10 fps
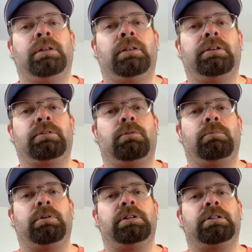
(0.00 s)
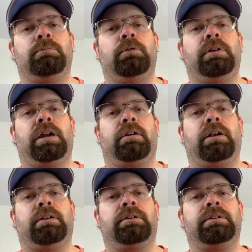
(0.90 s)
Lists a whole bunch of the movie
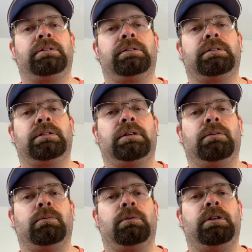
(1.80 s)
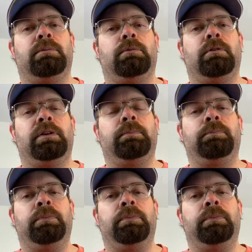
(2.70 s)
characters that were in the movie.